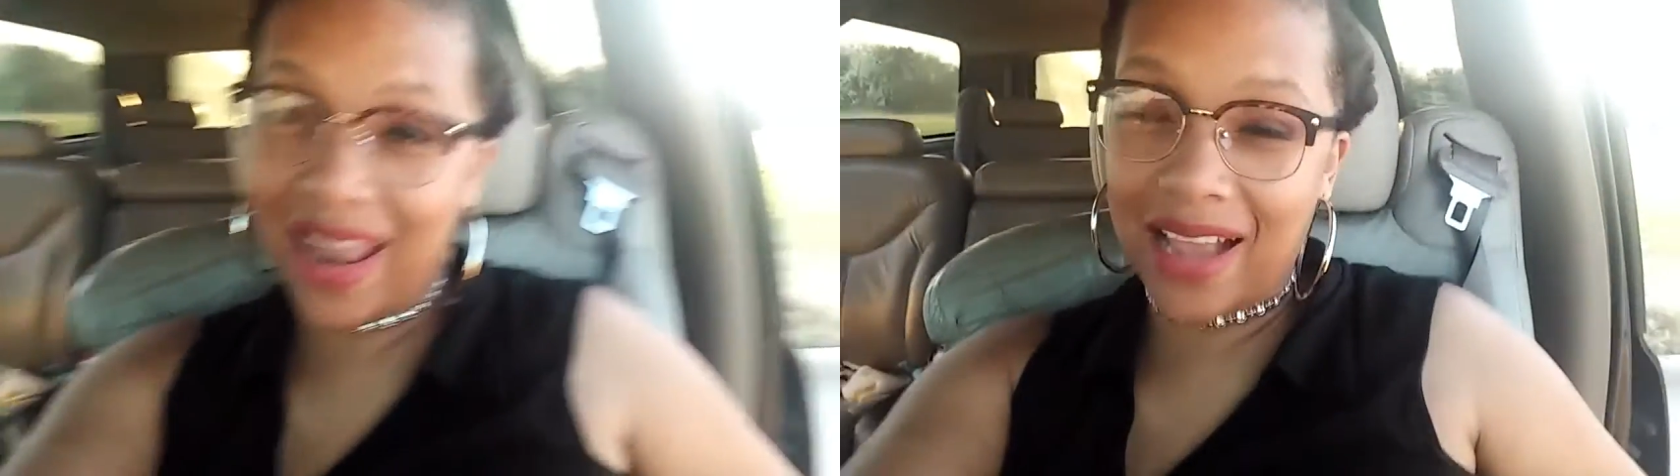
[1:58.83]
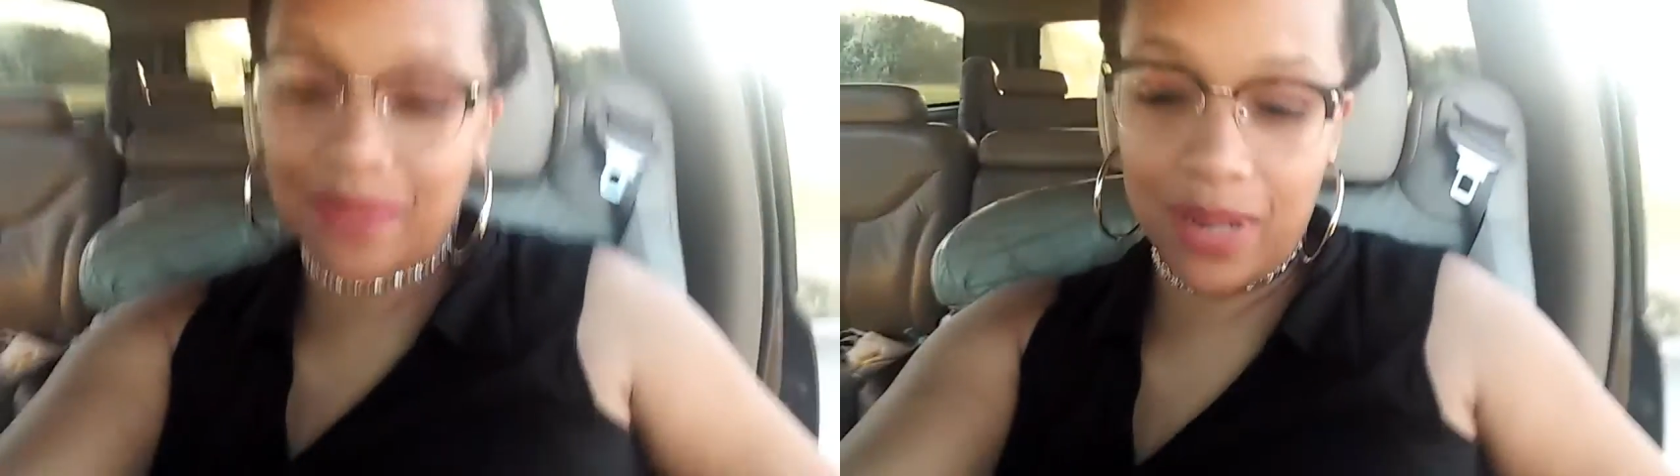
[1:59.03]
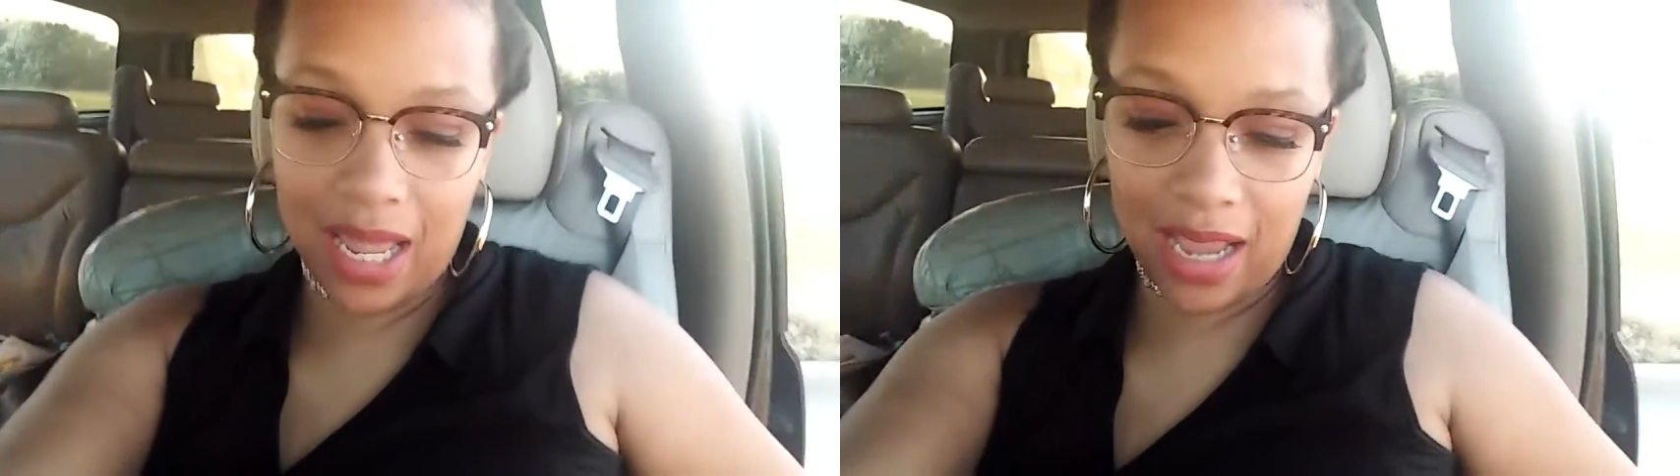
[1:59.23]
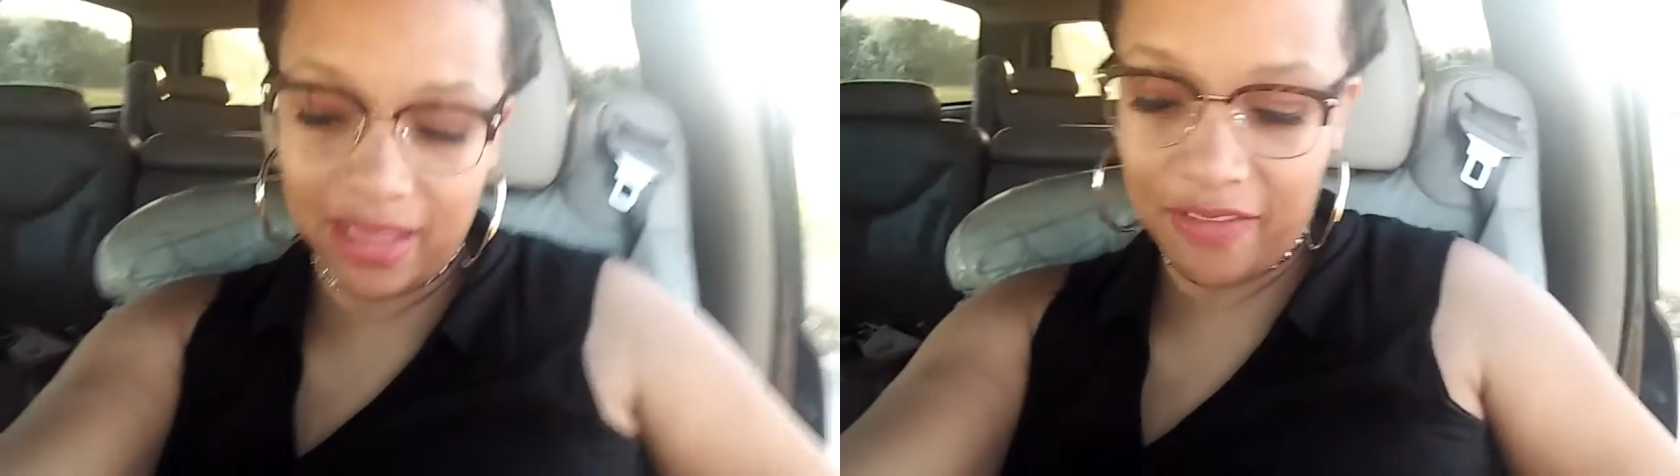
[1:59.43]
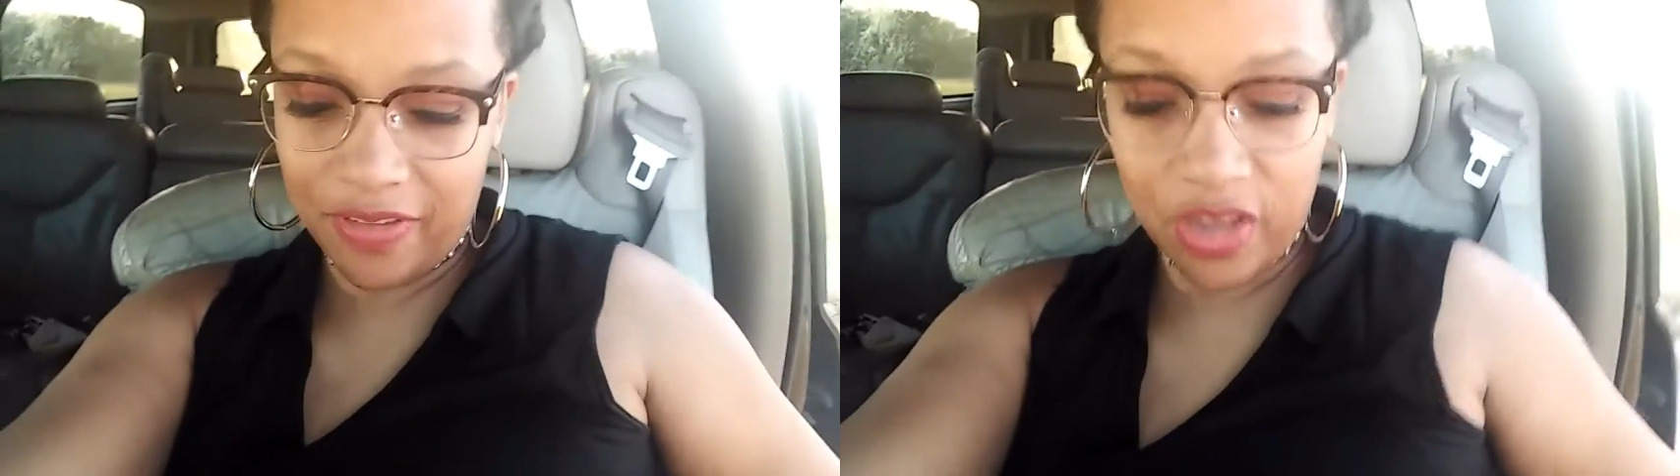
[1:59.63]
I like them a
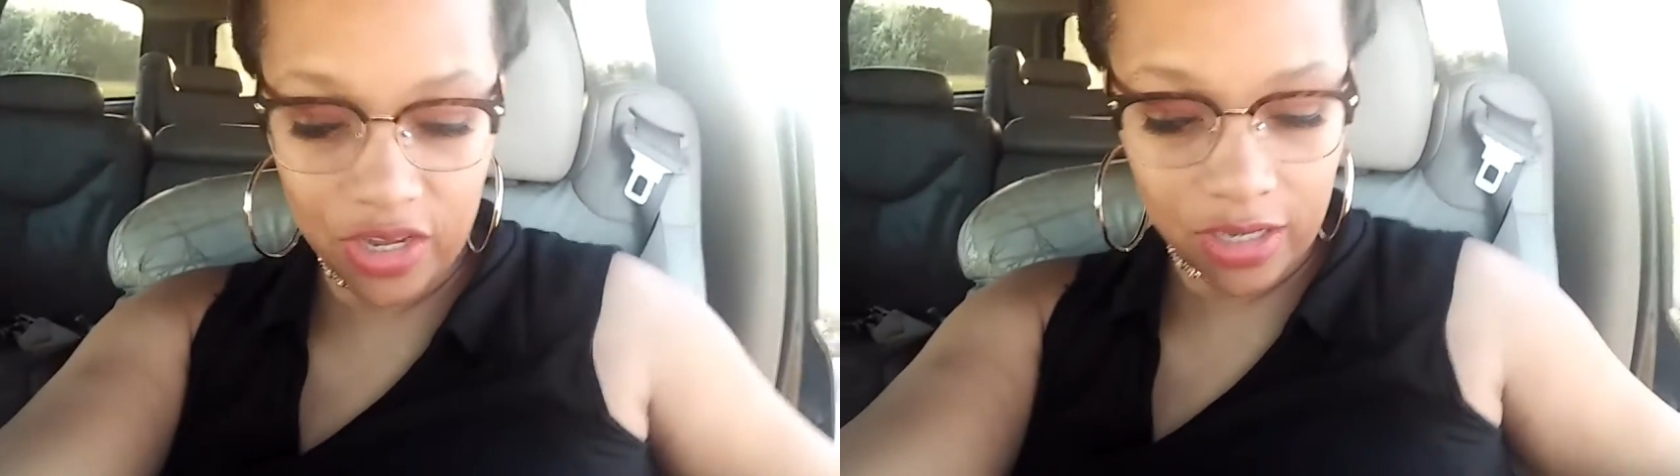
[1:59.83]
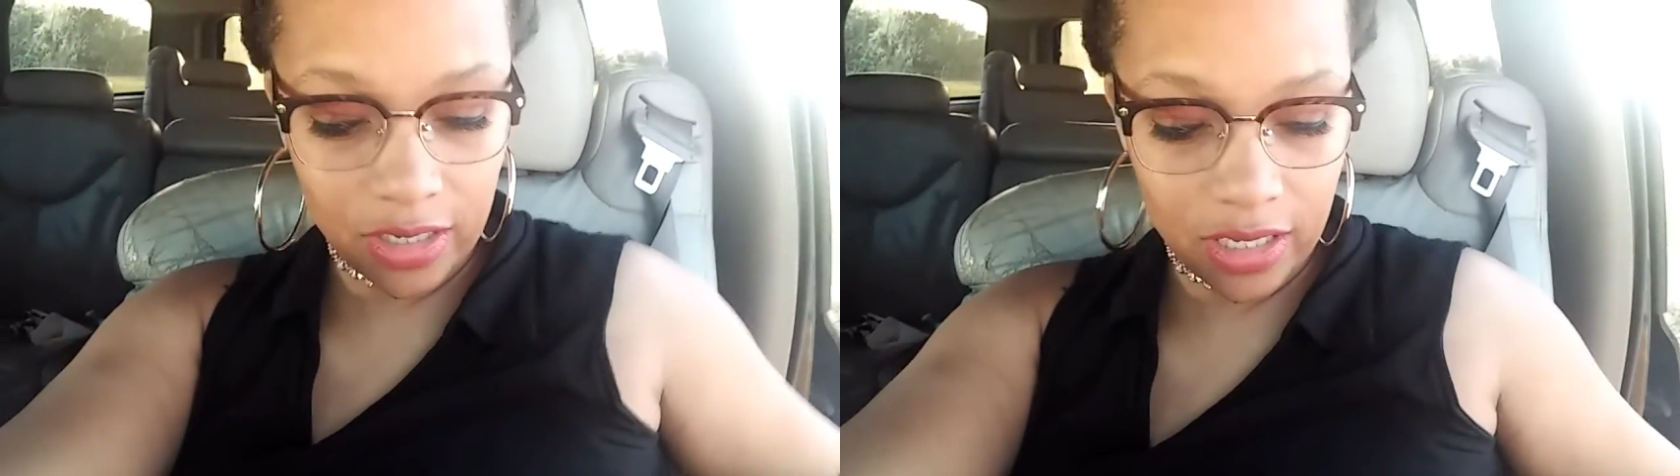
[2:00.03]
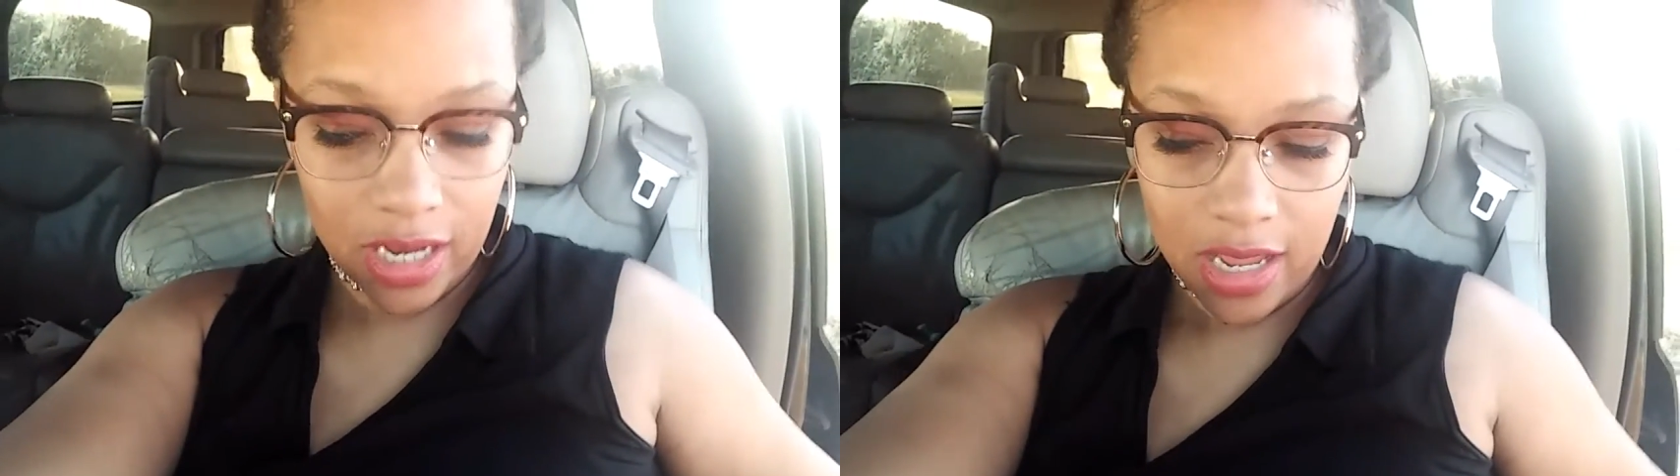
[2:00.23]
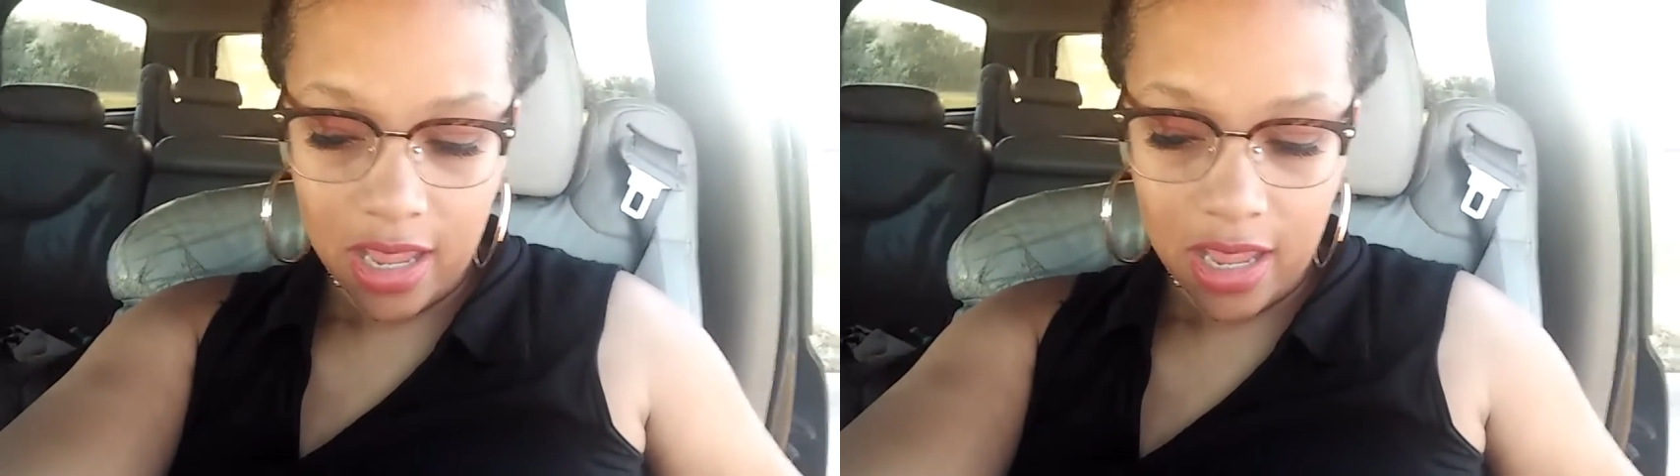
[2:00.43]
lot. They fit good.